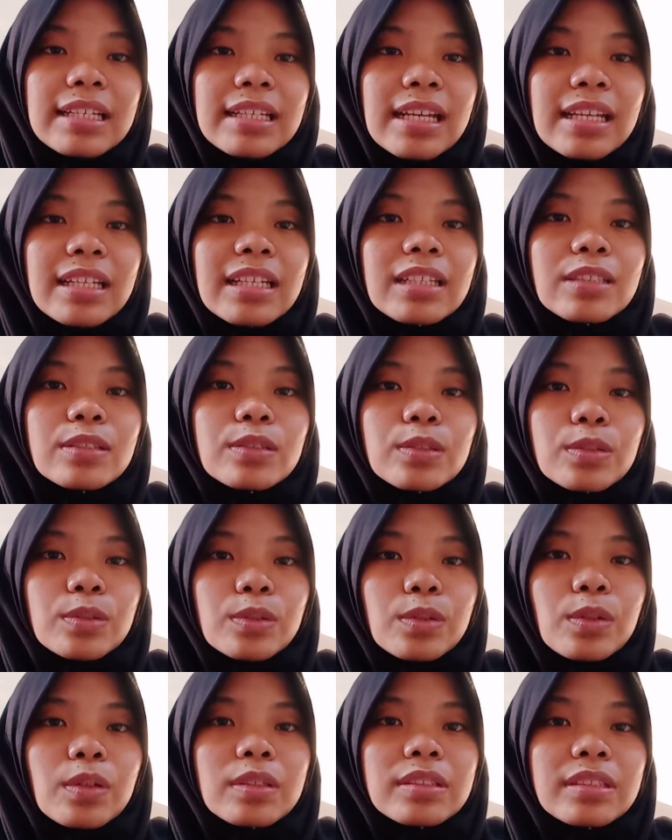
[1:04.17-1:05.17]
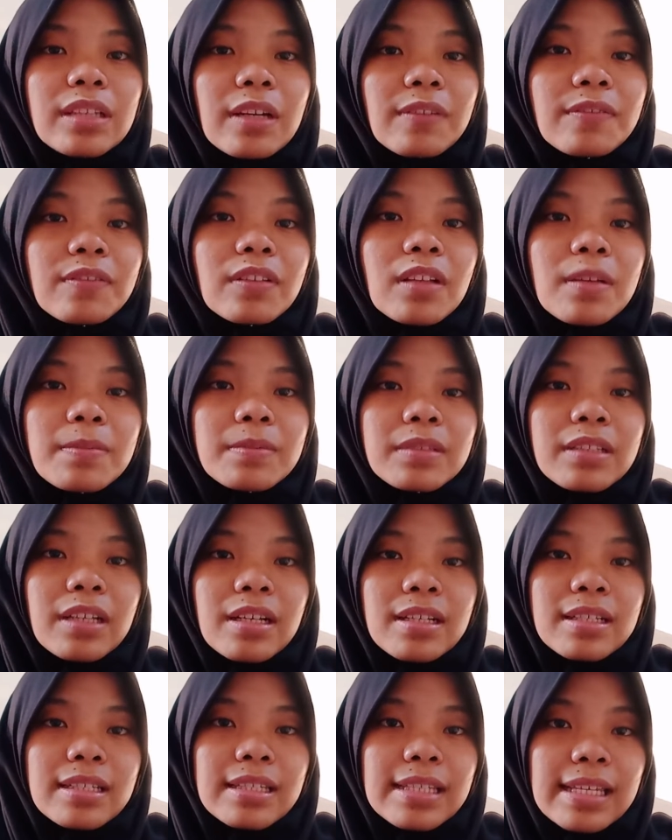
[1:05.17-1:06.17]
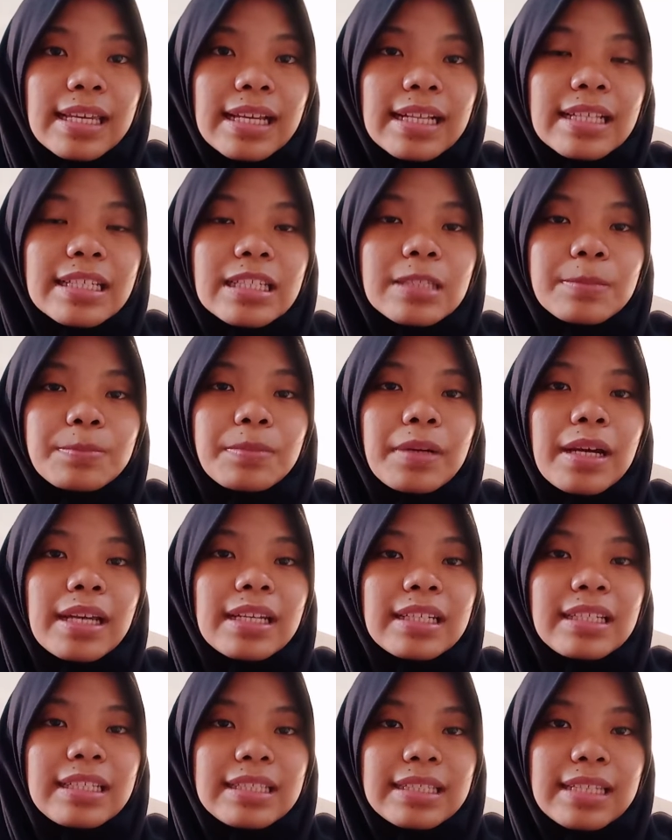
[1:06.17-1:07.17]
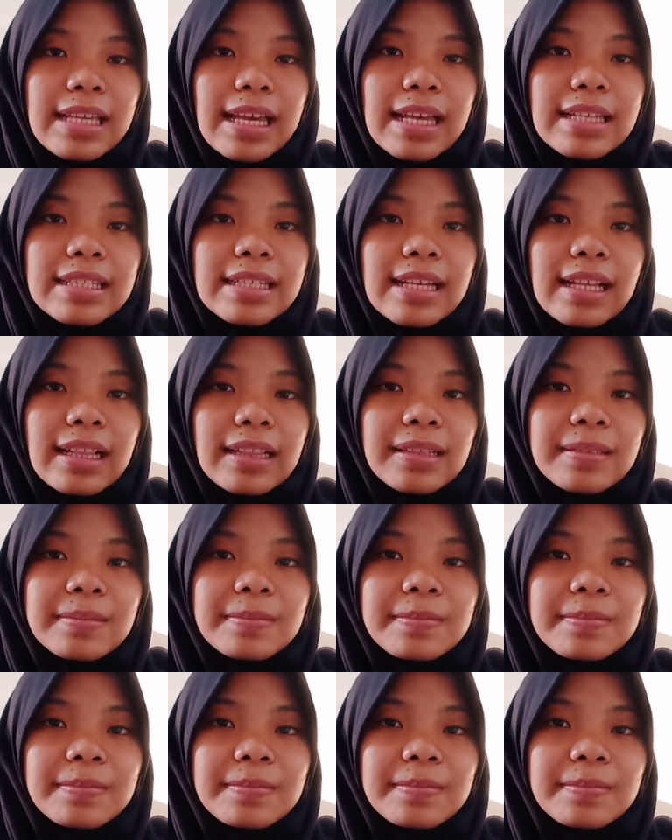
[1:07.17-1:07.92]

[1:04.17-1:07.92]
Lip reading: they need to develop their skills by DCSL.